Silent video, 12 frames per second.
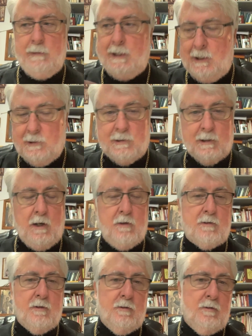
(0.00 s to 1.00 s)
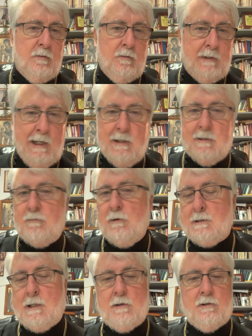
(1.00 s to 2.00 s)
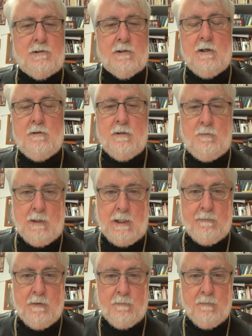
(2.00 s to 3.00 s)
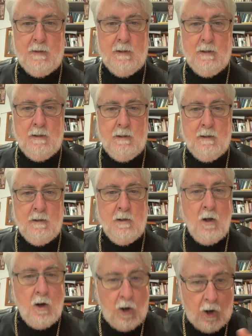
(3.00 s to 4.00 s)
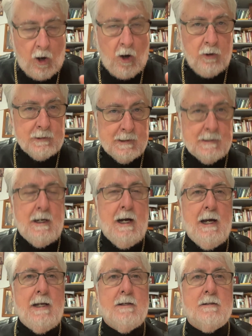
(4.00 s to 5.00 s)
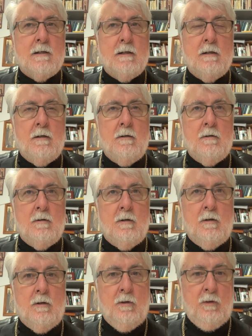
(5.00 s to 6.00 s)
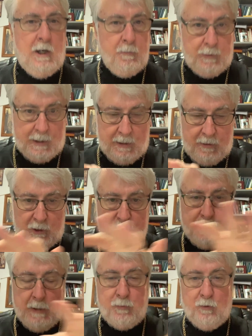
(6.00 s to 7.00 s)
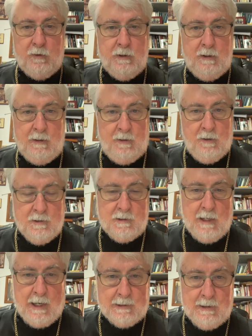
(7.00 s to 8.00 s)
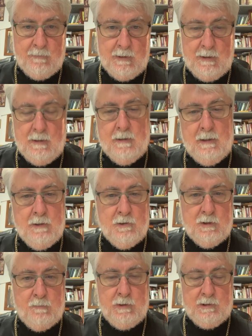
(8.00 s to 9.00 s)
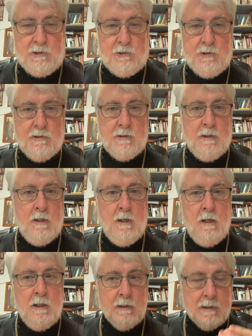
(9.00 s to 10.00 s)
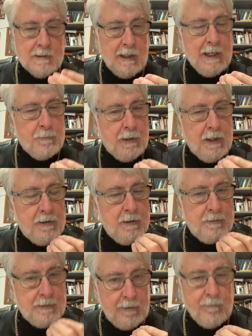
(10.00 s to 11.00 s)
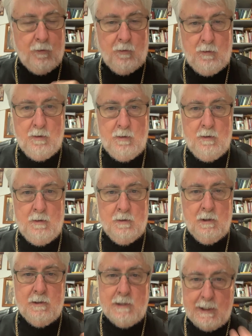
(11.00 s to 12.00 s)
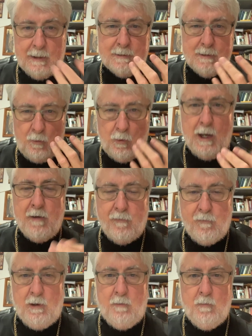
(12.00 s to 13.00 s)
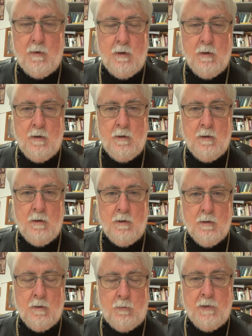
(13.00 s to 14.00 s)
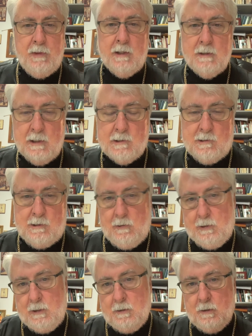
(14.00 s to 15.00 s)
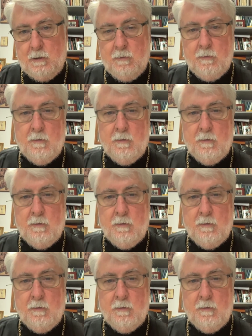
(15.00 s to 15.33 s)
Meetings to go to, dance recitals to go to, whatever. All designed not by those people in those activity leadership positions, designed by the devil to take us away from the one thing necessary